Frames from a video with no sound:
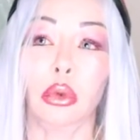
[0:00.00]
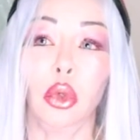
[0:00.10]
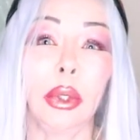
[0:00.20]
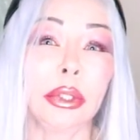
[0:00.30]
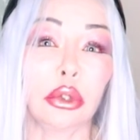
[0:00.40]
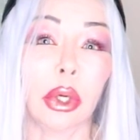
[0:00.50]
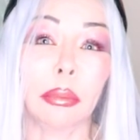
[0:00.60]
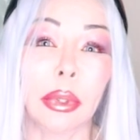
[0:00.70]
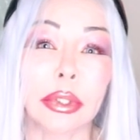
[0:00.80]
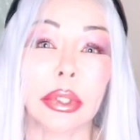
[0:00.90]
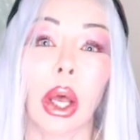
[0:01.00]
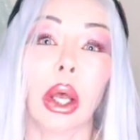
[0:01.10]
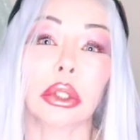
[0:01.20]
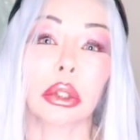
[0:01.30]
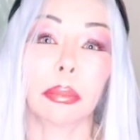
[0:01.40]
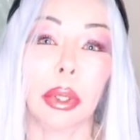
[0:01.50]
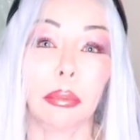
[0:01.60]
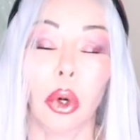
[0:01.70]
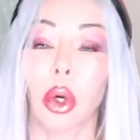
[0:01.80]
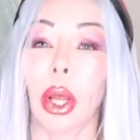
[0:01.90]
doing treatments to
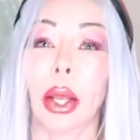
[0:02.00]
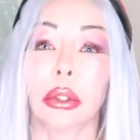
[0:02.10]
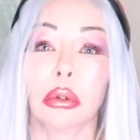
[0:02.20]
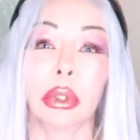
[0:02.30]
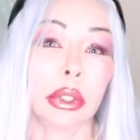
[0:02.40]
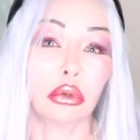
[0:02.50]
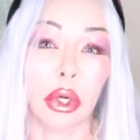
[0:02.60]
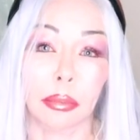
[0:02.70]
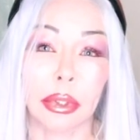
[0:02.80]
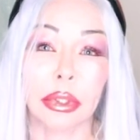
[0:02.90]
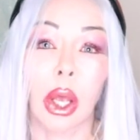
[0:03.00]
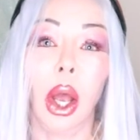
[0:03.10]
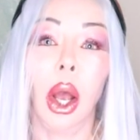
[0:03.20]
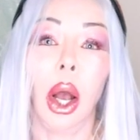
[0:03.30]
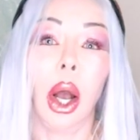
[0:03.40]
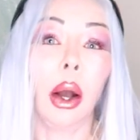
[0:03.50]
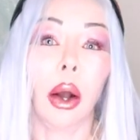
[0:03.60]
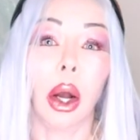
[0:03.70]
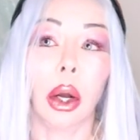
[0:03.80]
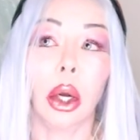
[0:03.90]
people, and doing treatments
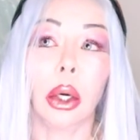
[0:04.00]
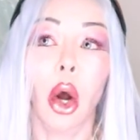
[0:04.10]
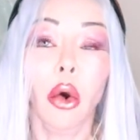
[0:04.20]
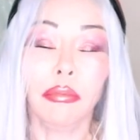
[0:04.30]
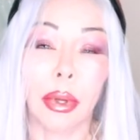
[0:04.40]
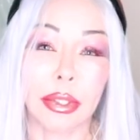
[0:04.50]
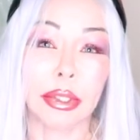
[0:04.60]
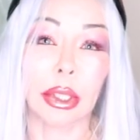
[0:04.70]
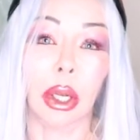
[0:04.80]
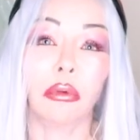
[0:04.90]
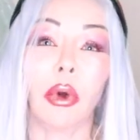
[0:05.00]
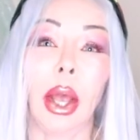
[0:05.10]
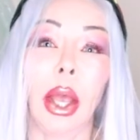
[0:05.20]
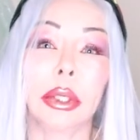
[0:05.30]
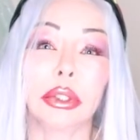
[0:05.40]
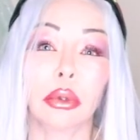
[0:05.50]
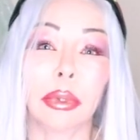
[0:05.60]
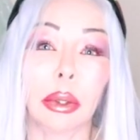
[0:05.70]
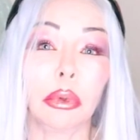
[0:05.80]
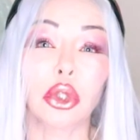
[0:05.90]
of myself, and to
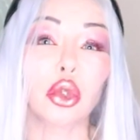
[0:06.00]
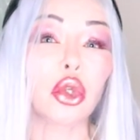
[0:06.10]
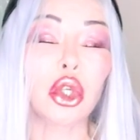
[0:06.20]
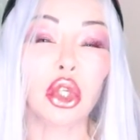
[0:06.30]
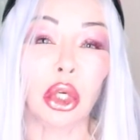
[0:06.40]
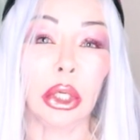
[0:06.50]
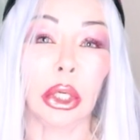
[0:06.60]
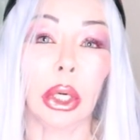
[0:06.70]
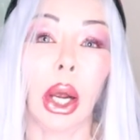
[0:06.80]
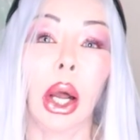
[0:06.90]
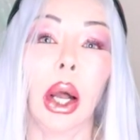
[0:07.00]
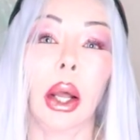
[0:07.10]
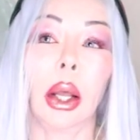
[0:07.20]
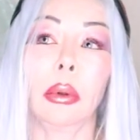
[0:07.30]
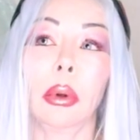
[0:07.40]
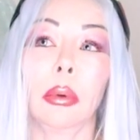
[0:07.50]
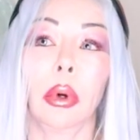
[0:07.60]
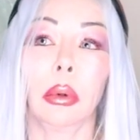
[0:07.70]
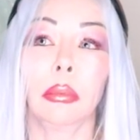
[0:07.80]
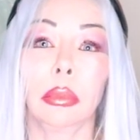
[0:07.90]
be able to share
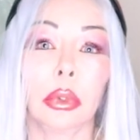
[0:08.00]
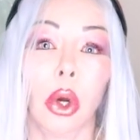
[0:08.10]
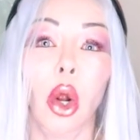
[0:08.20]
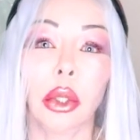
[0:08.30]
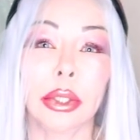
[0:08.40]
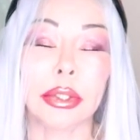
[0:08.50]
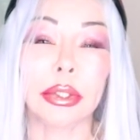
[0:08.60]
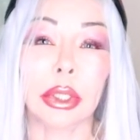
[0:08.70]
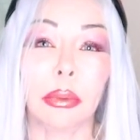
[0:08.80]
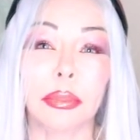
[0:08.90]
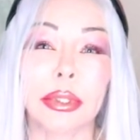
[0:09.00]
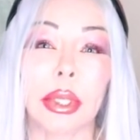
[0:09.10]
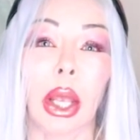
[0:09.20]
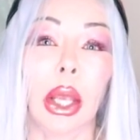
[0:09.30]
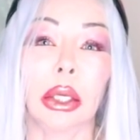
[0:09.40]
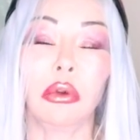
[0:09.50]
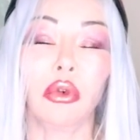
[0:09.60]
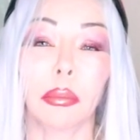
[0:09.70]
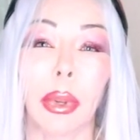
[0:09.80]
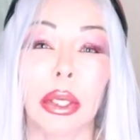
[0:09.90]
all these tips and
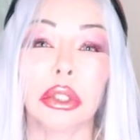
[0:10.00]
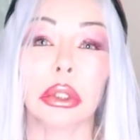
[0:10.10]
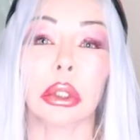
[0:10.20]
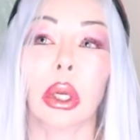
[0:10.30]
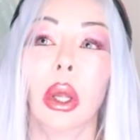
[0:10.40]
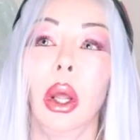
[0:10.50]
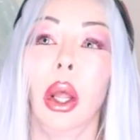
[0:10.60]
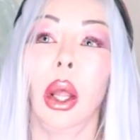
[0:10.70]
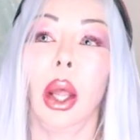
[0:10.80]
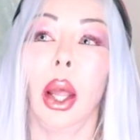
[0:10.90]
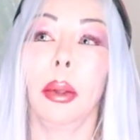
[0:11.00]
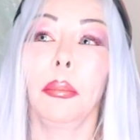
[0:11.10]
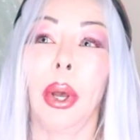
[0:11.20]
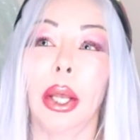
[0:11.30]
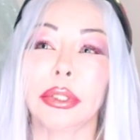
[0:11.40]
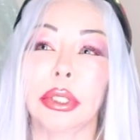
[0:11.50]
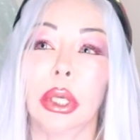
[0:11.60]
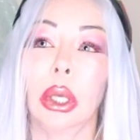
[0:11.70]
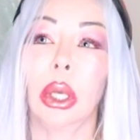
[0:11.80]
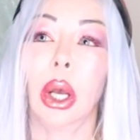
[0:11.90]
information. But
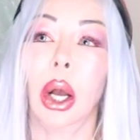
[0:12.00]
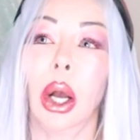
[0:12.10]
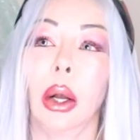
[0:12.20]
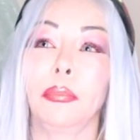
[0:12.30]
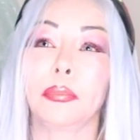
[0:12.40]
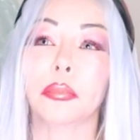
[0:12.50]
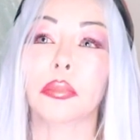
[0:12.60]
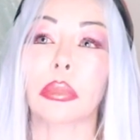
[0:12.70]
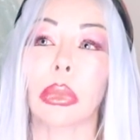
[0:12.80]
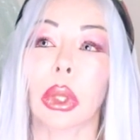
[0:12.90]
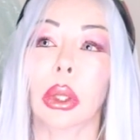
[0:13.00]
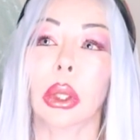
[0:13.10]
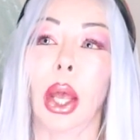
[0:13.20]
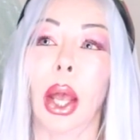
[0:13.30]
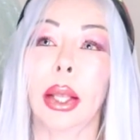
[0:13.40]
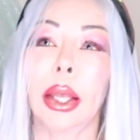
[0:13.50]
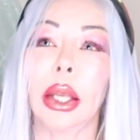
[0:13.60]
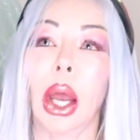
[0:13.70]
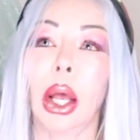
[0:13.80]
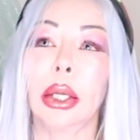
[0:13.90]
I
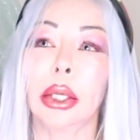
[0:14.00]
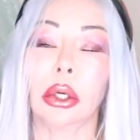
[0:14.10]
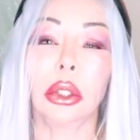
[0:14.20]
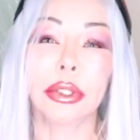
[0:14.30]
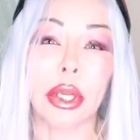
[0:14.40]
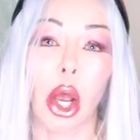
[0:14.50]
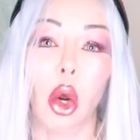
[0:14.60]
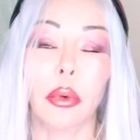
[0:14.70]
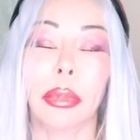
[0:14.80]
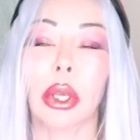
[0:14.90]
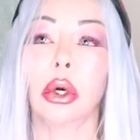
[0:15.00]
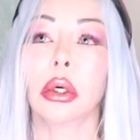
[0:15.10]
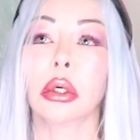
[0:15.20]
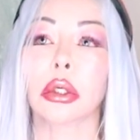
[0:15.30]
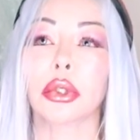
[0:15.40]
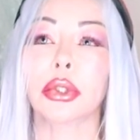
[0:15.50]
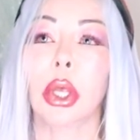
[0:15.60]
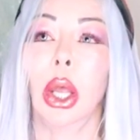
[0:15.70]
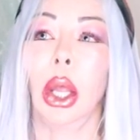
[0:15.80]
get a little down because,